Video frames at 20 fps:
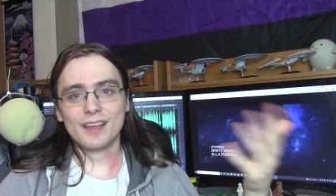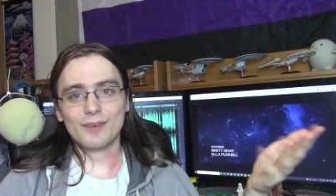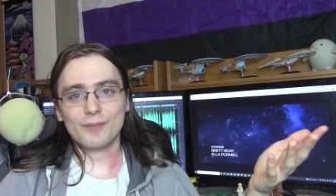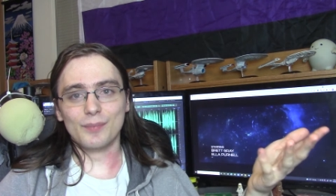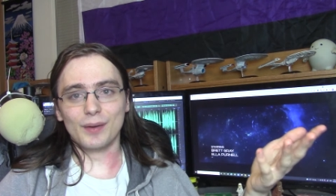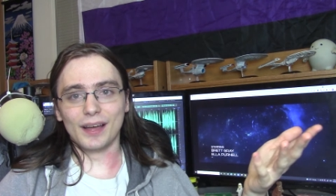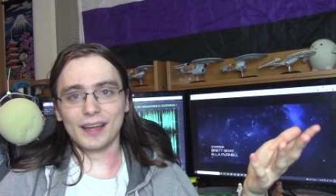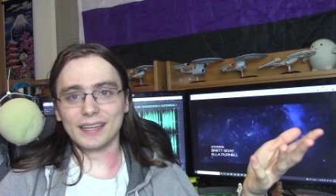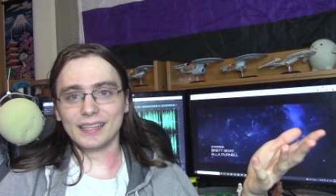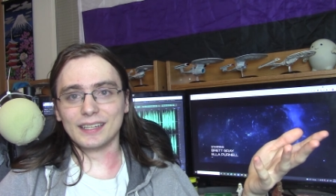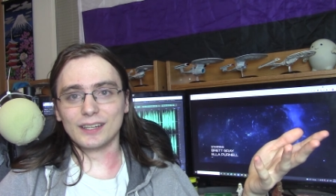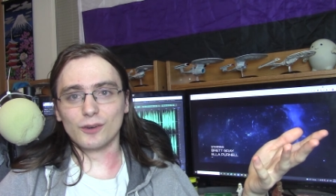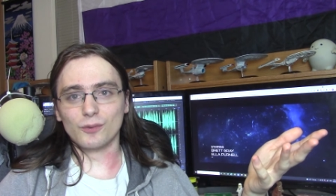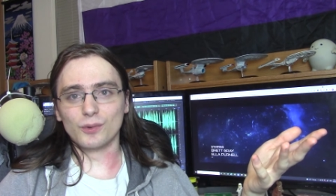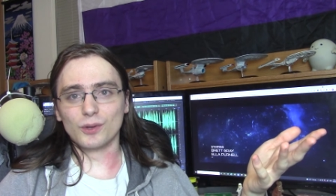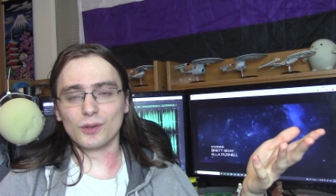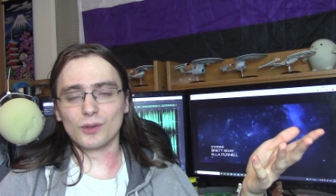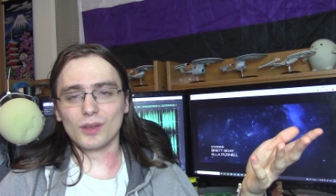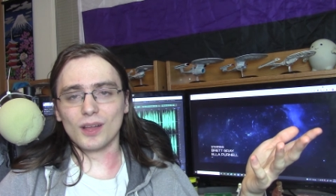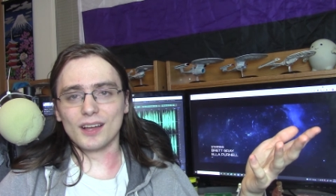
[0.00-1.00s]
but, you know,
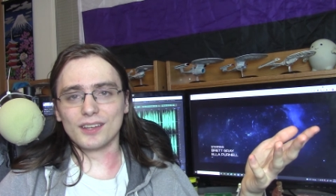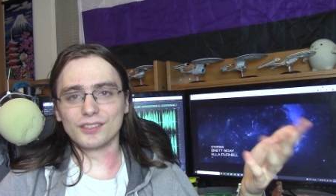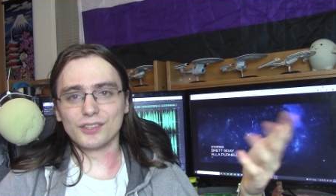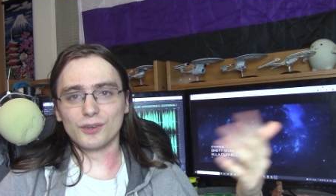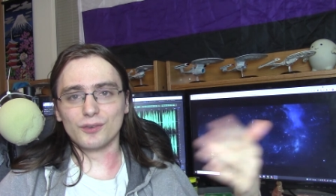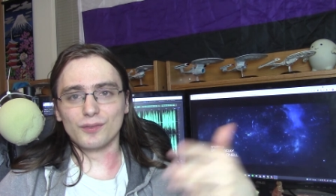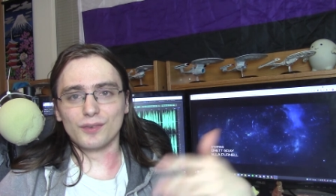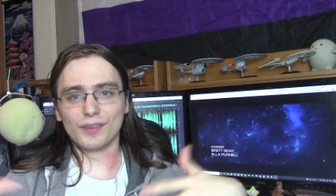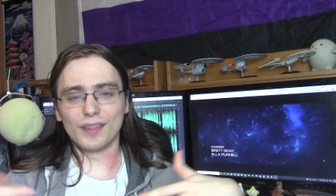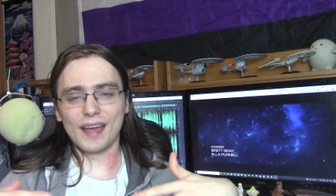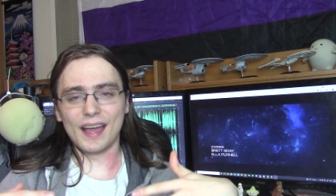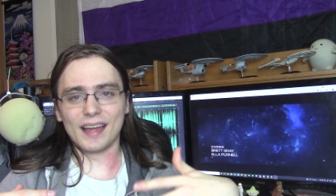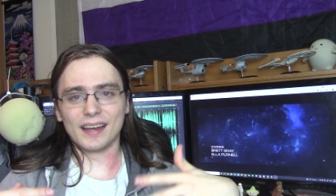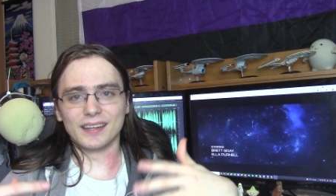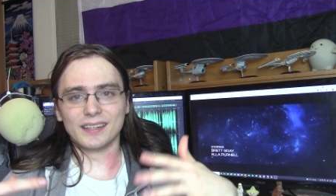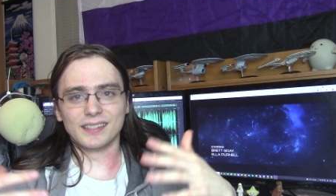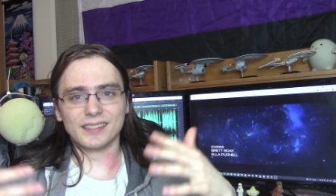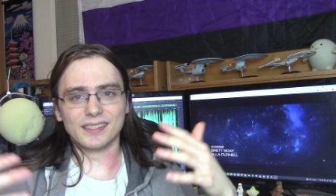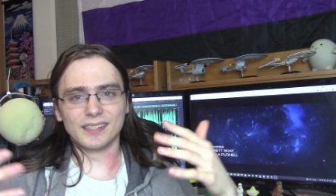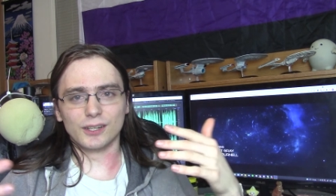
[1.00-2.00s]
we'll gloss over that
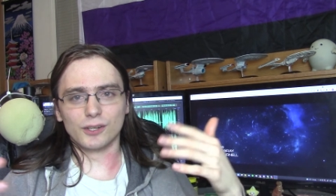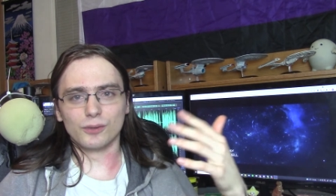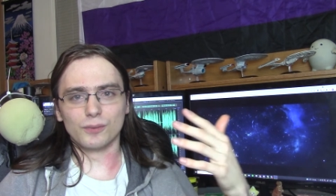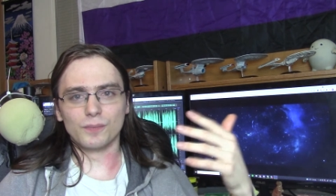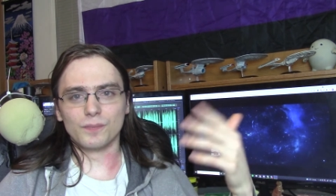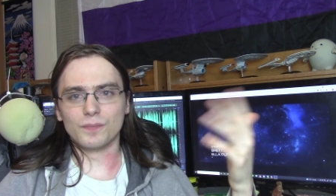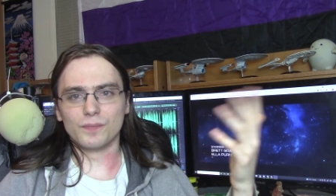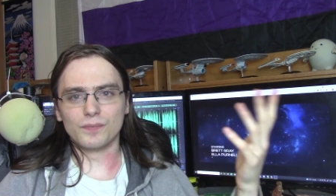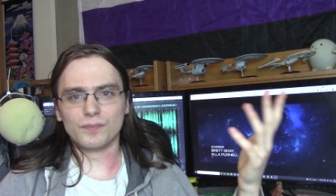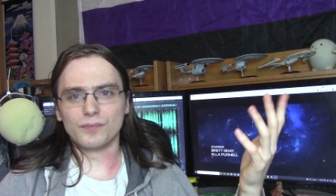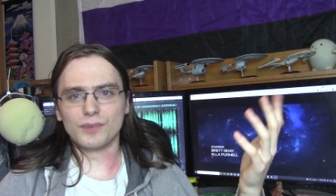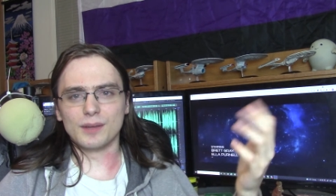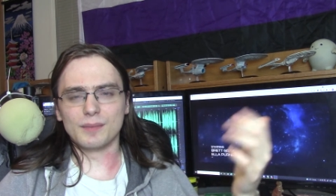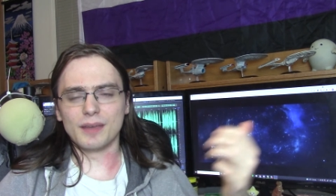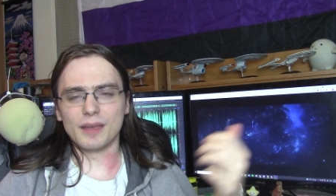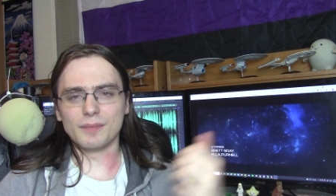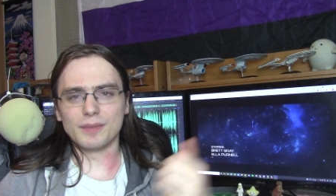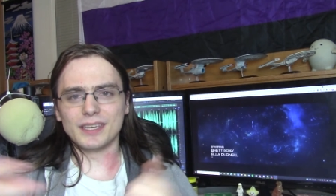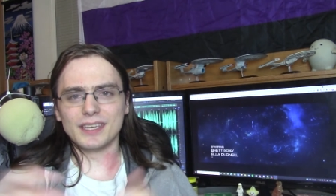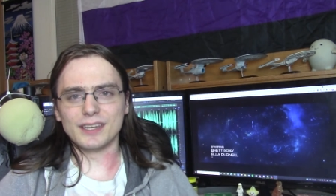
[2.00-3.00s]
until we
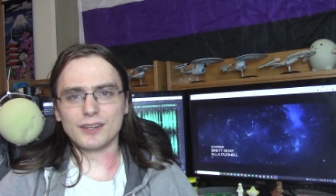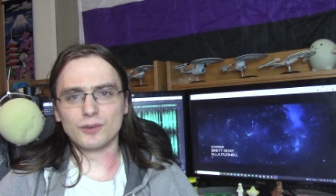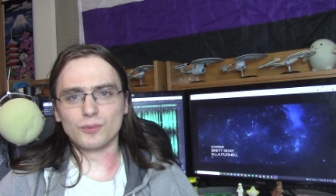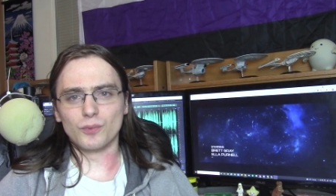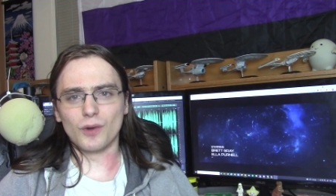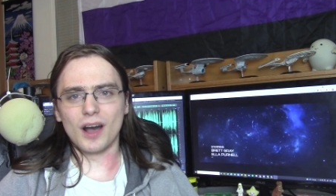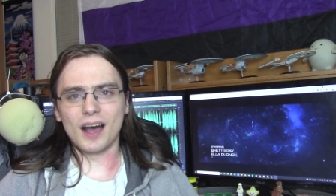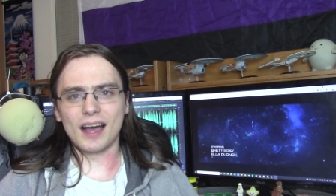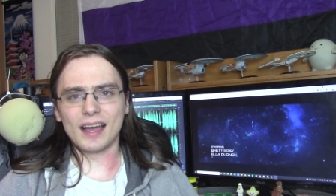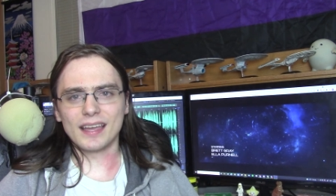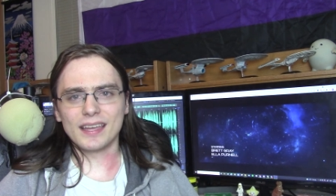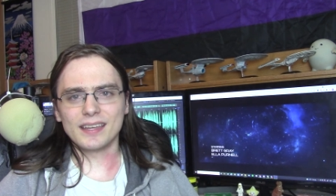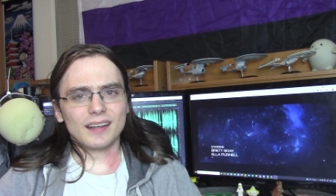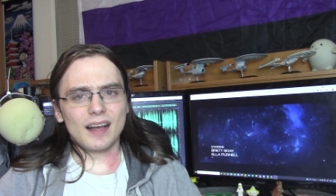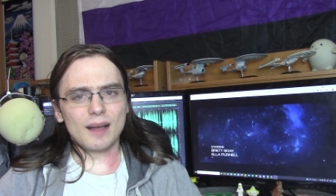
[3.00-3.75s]
maybe hear why.